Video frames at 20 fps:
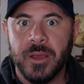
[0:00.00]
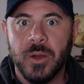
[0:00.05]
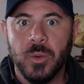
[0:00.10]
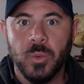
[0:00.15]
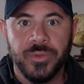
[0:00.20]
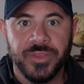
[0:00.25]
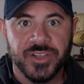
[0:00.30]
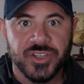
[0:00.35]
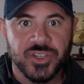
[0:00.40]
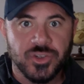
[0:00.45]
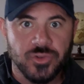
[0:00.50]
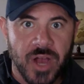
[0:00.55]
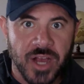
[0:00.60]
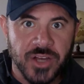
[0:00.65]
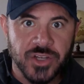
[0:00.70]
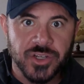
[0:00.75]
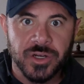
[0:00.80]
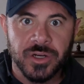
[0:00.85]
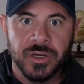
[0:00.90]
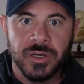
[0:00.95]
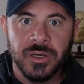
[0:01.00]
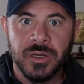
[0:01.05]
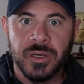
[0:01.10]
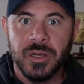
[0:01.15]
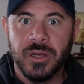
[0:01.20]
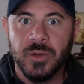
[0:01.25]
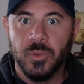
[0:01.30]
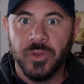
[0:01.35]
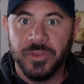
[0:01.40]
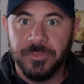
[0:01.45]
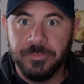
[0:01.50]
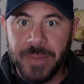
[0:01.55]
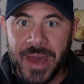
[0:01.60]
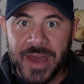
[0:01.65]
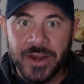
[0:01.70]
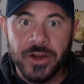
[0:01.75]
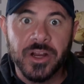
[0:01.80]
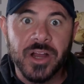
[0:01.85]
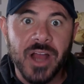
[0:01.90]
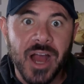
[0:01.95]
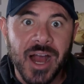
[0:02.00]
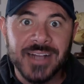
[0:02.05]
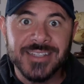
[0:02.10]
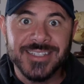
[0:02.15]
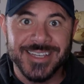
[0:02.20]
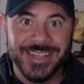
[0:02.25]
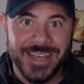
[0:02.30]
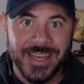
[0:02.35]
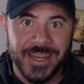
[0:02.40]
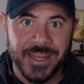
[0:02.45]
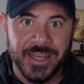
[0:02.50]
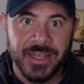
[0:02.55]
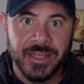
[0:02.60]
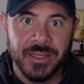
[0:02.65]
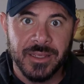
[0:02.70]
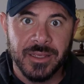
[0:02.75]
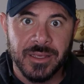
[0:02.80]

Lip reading: Would the structure, with better content in it,